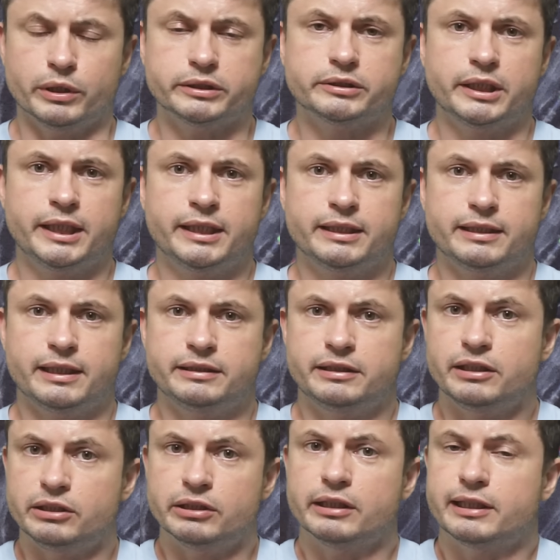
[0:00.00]
well and
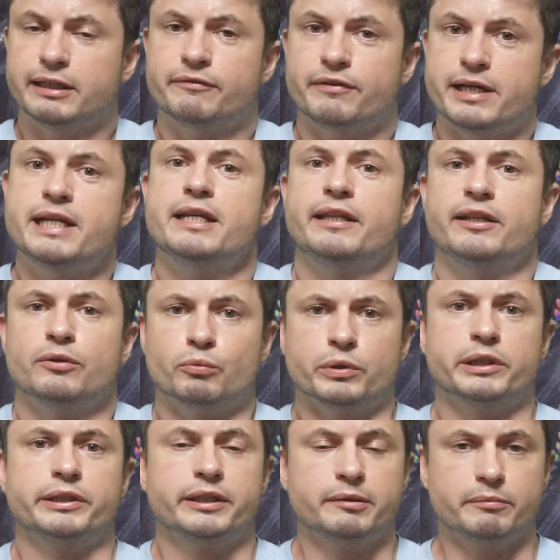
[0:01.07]
did not have anything
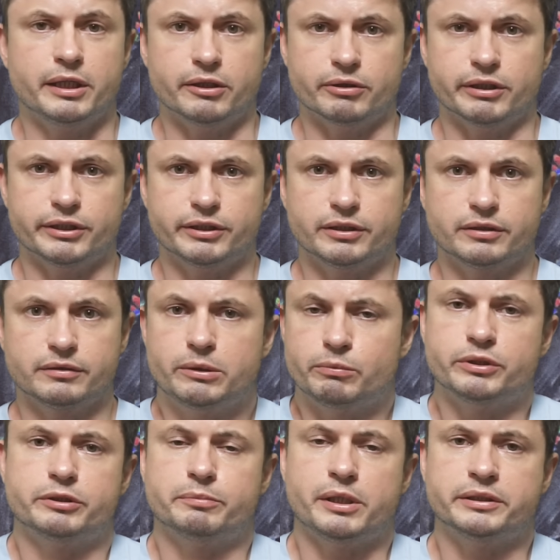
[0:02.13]
weird about it. It
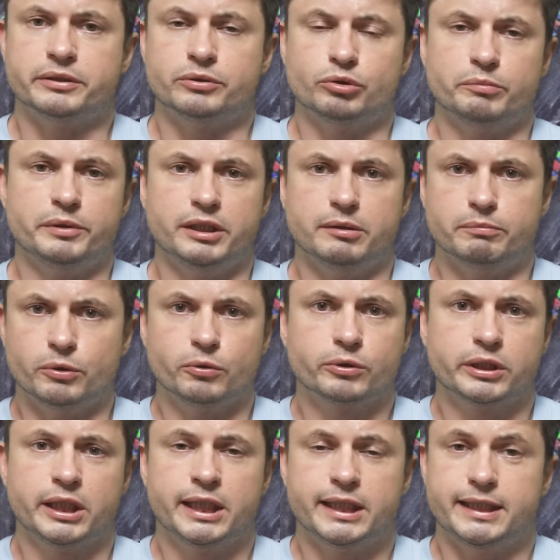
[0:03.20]
responded to being
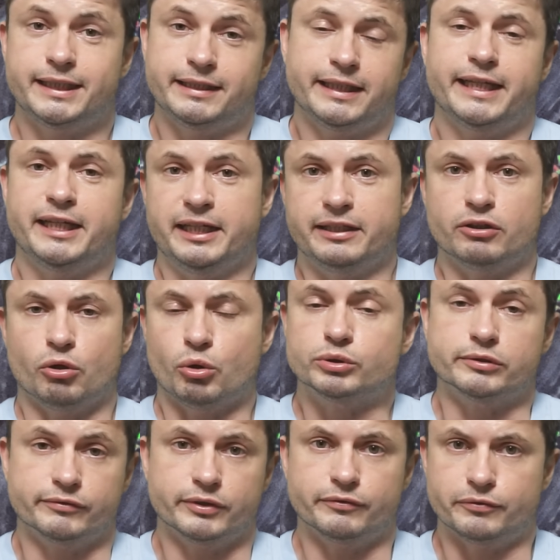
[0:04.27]
poked, it ate
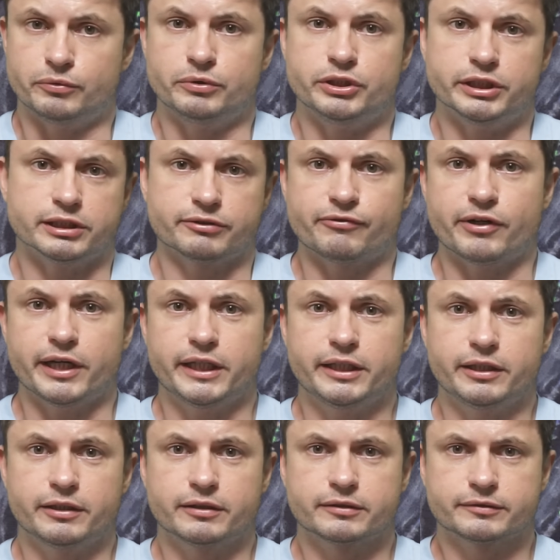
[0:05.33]
all of the food just fine,